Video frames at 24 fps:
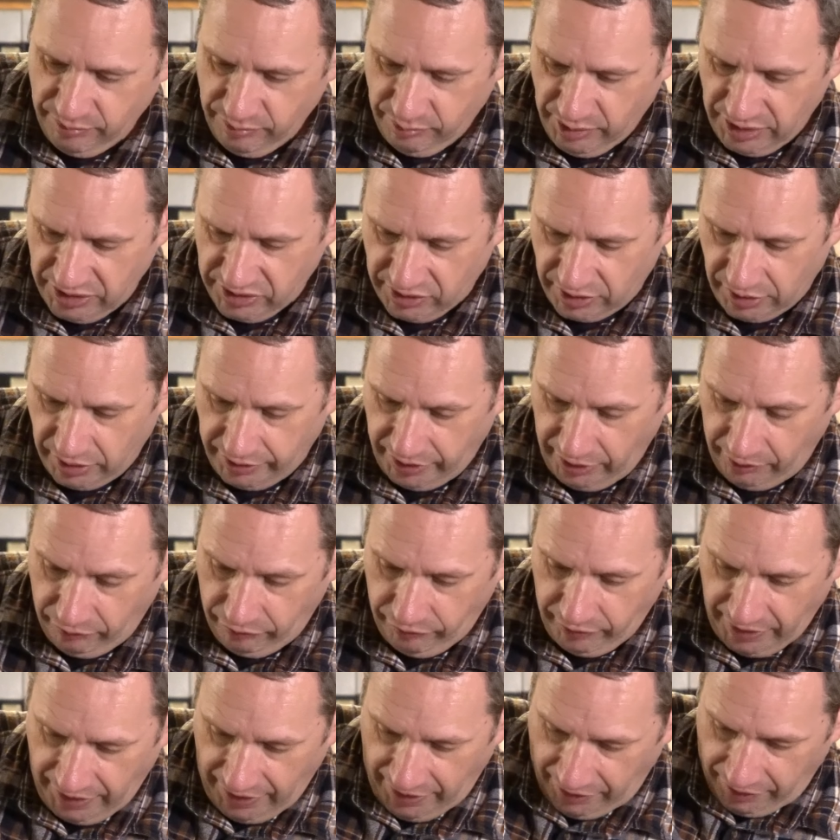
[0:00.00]
basically get
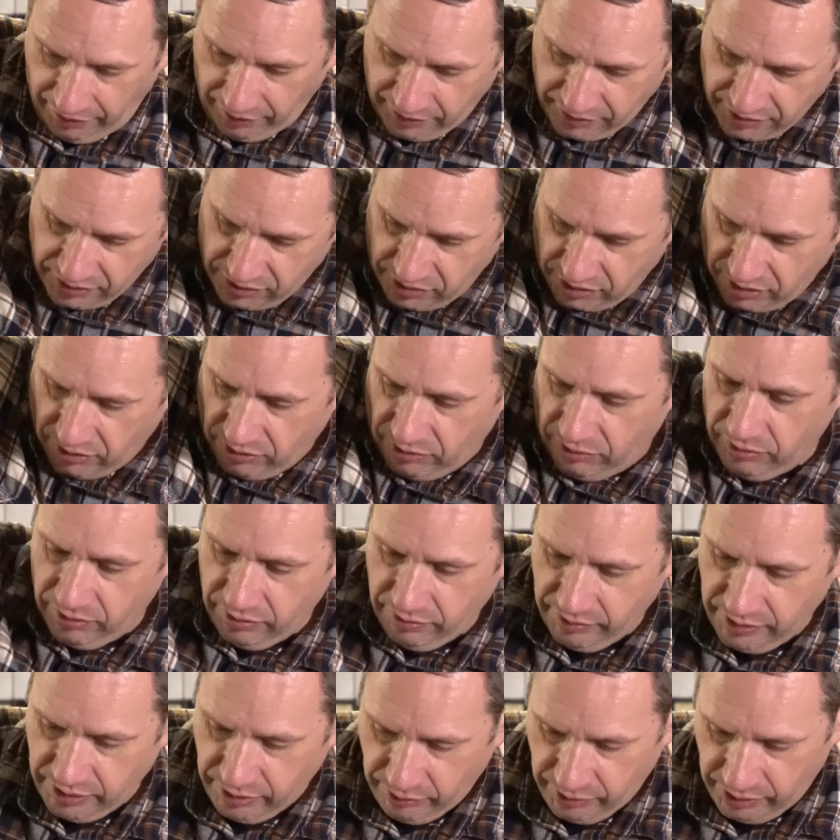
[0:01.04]
fat. So
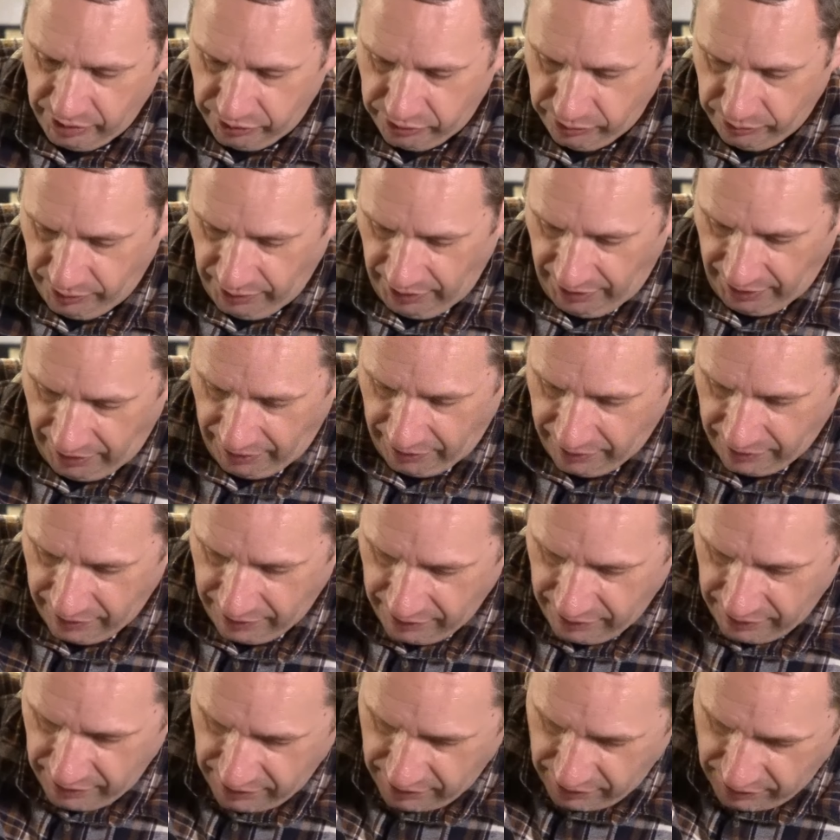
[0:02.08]
we don't want to do that.
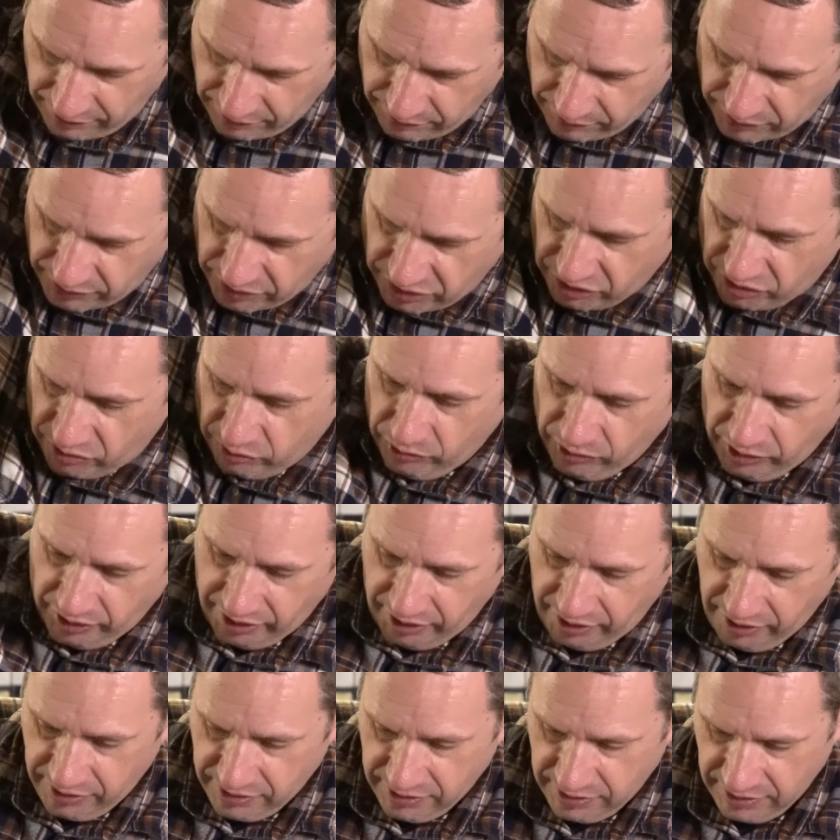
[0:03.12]
We just want
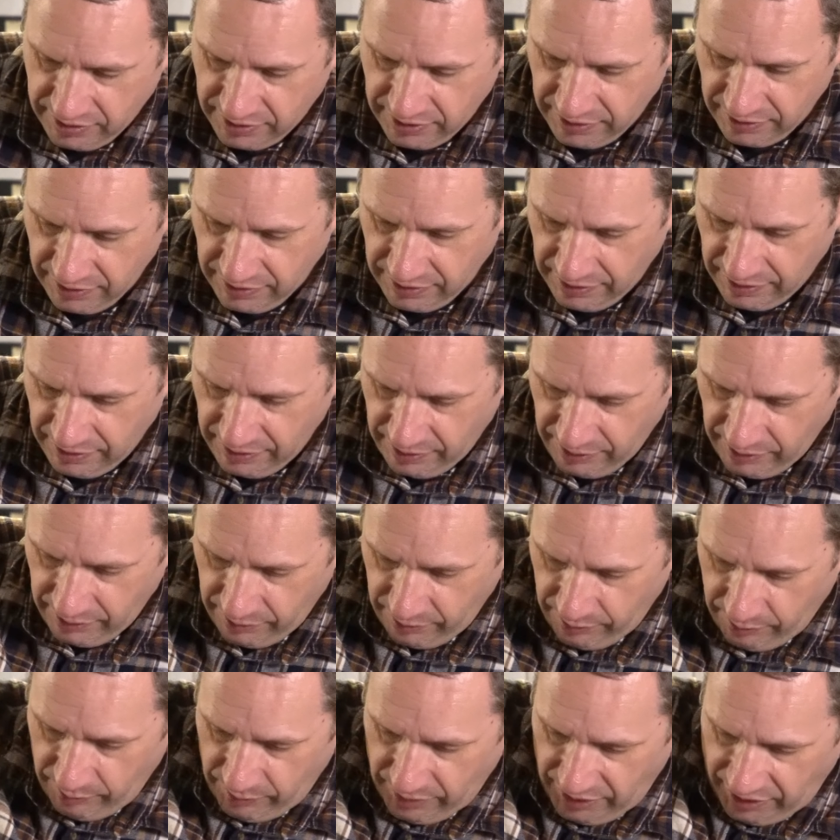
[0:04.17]
to
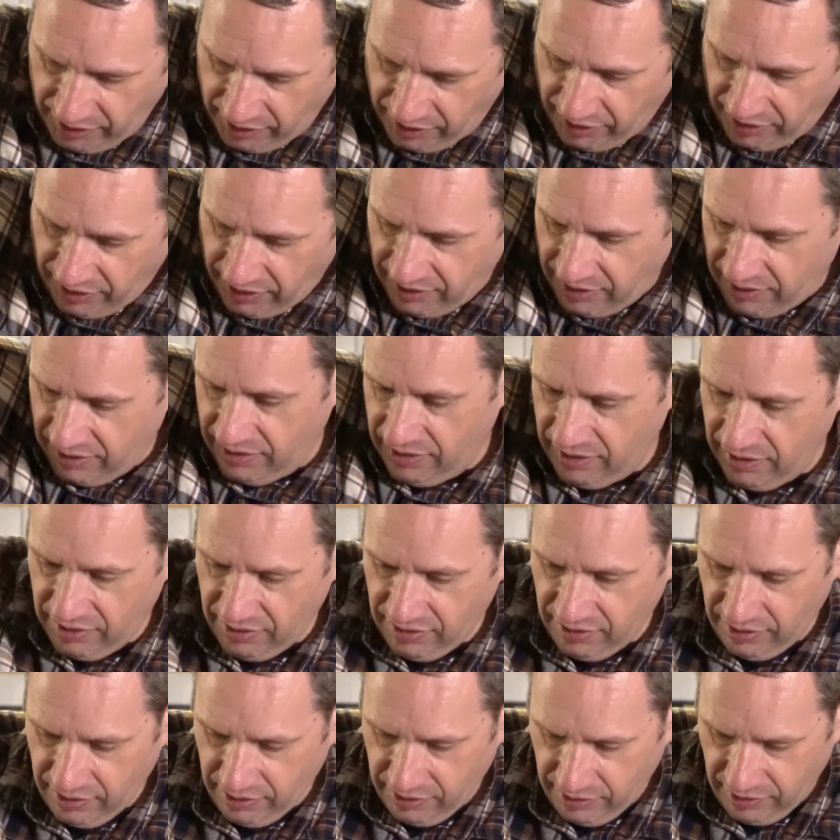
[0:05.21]
make
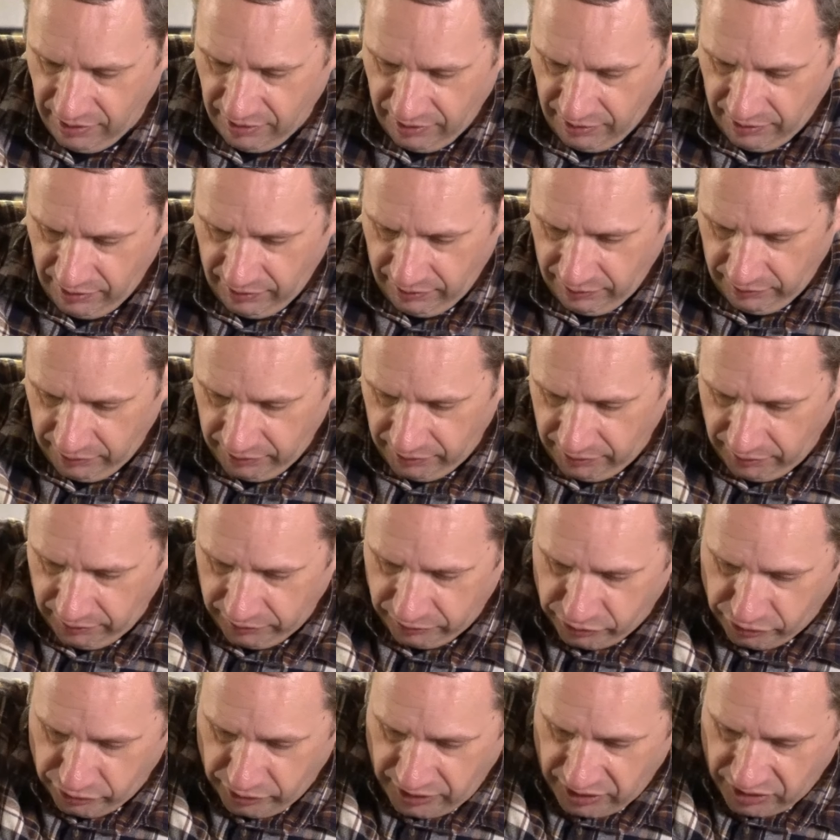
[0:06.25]
little
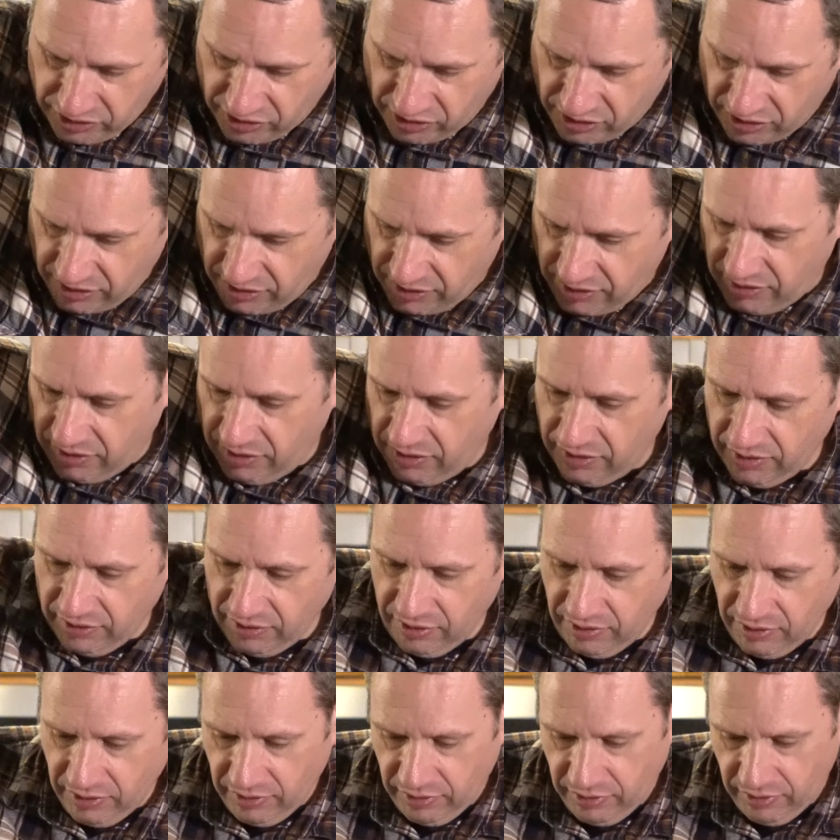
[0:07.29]
treats
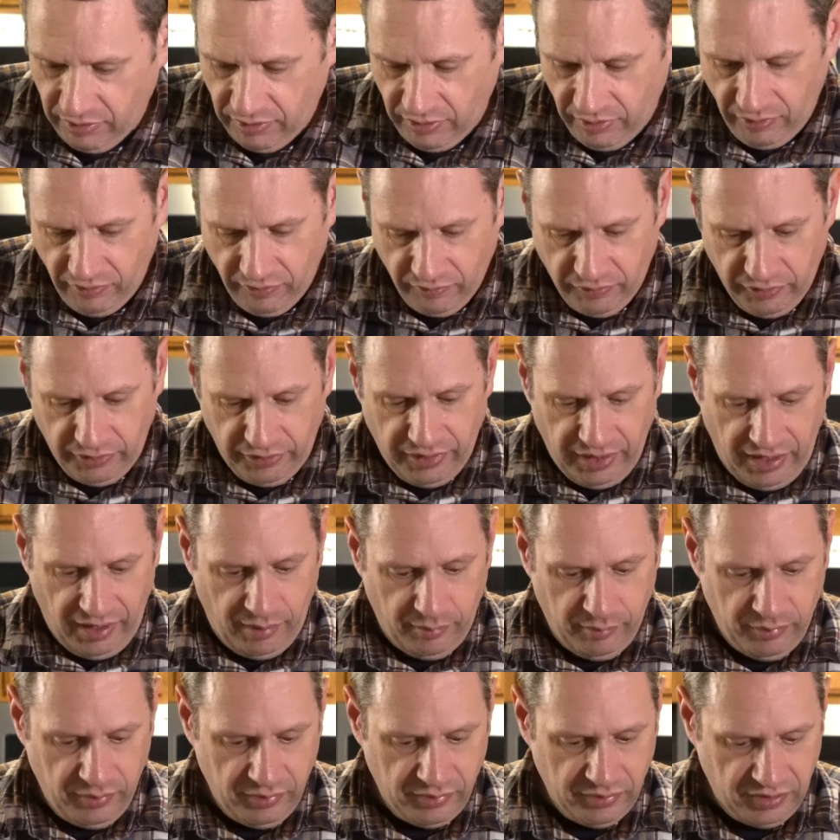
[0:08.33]
for
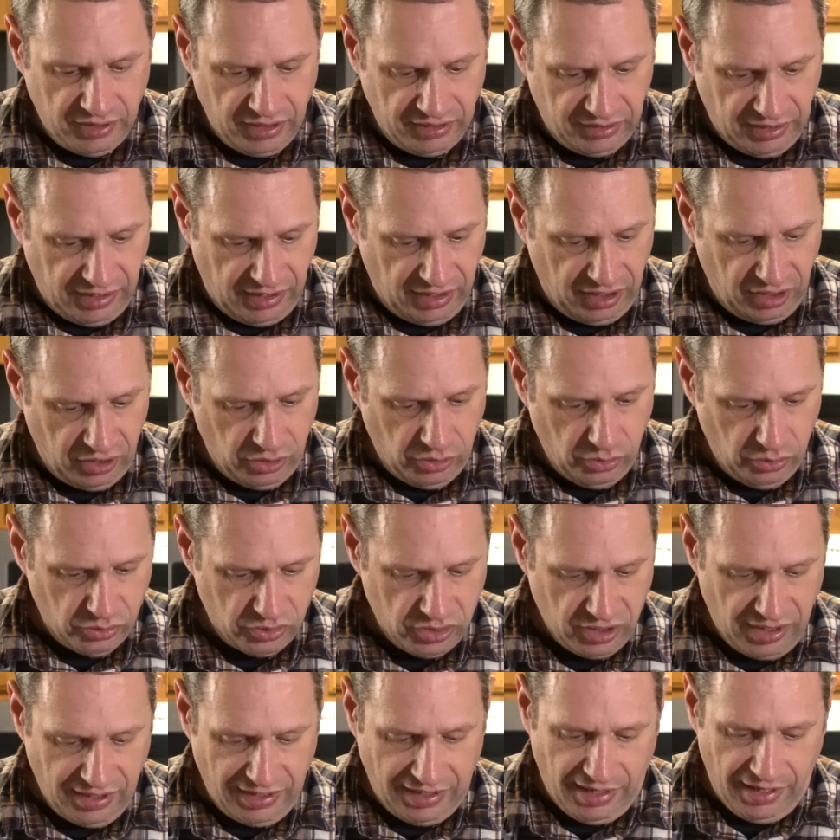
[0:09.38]
them that they can use.
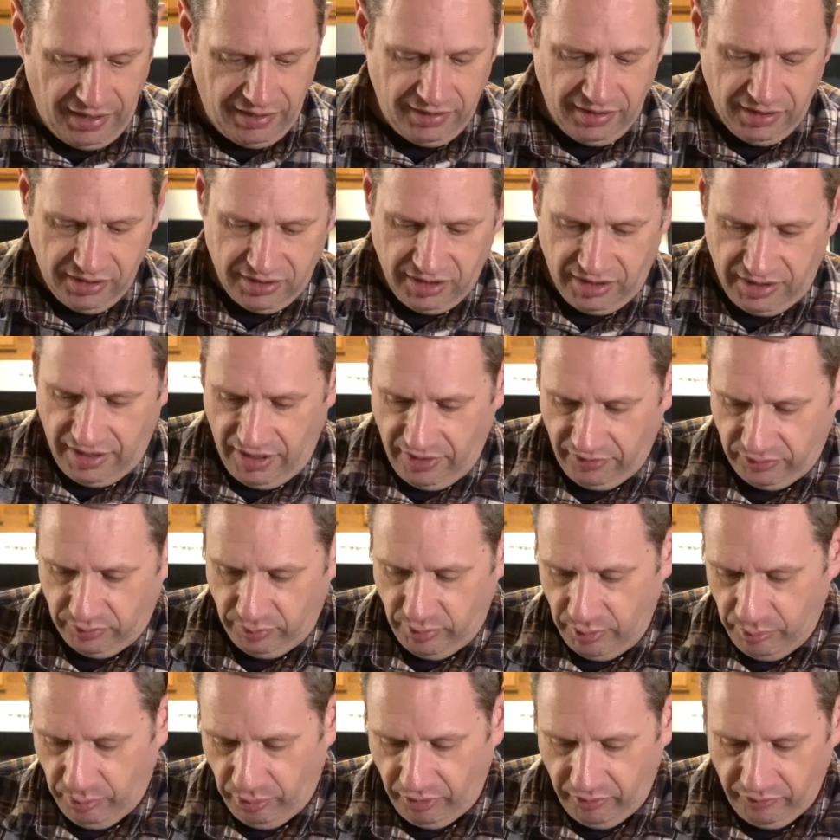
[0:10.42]
And again, that doesn't have to
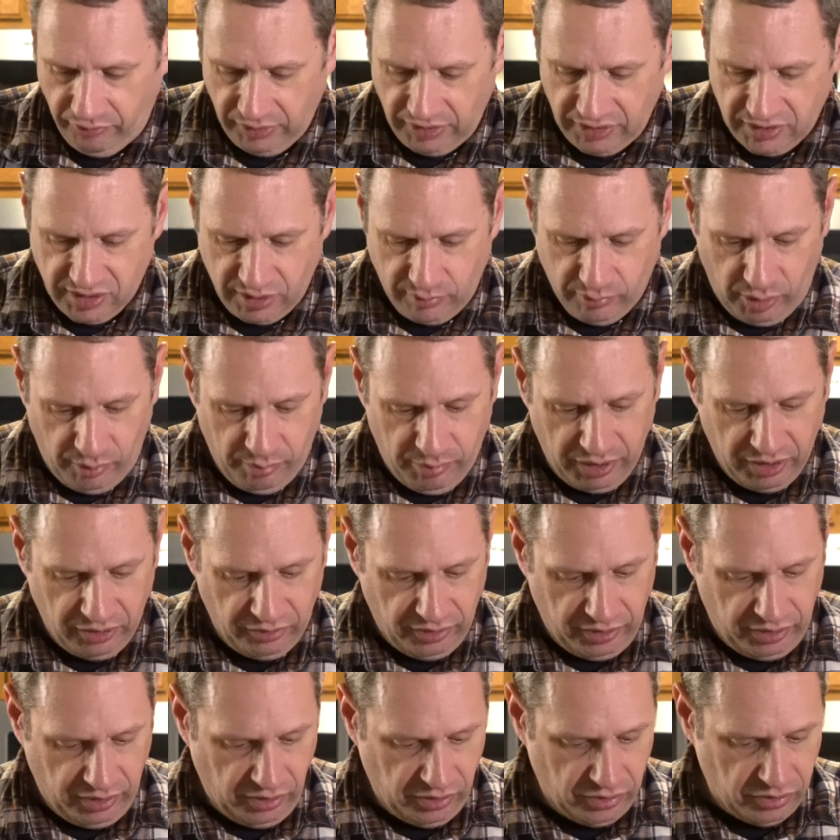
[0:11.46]
be perfect. Some are bigger
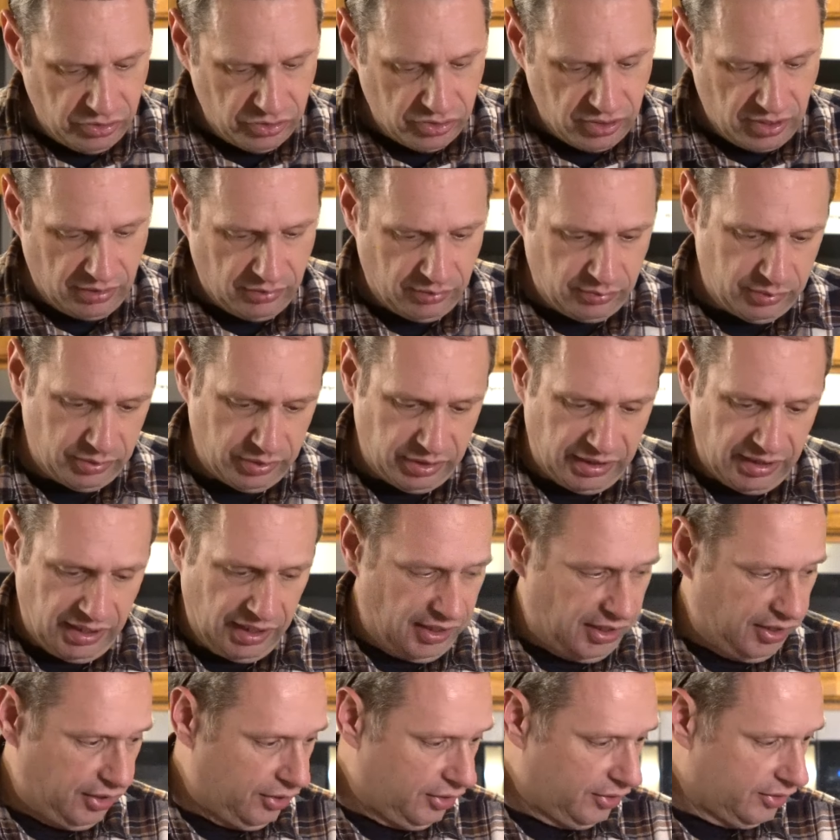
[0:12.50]
than others. I don't really
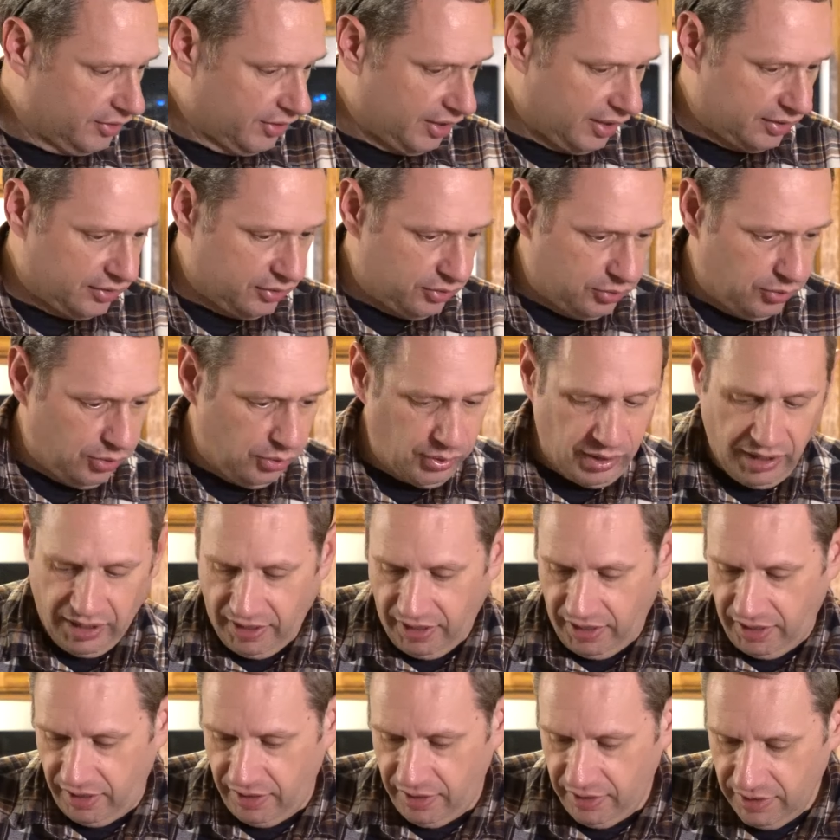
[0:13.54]
care. They do
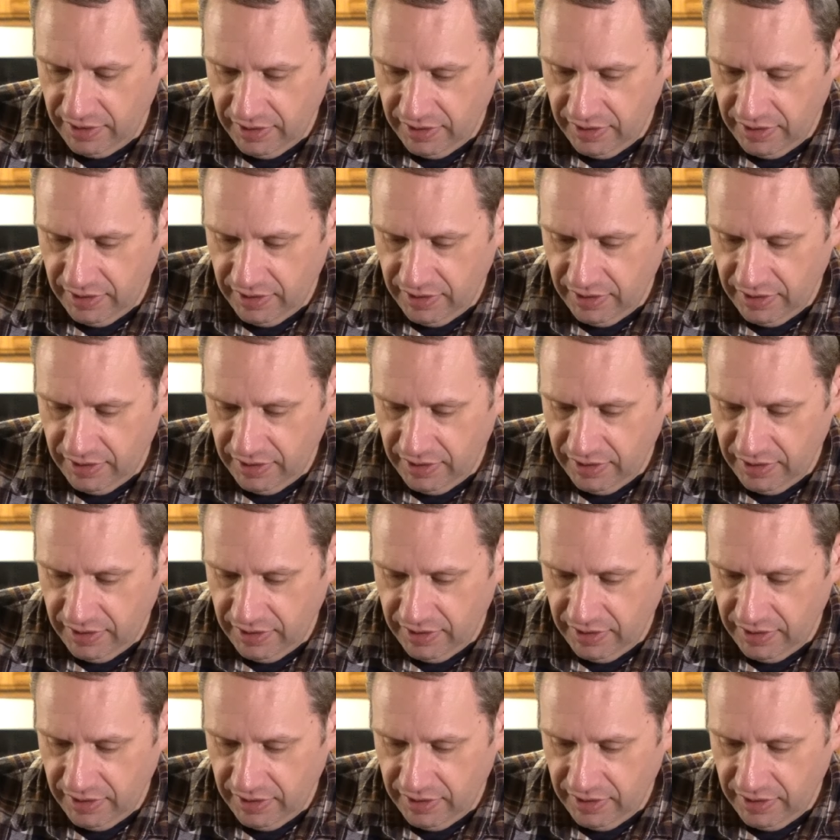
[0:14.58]
okay.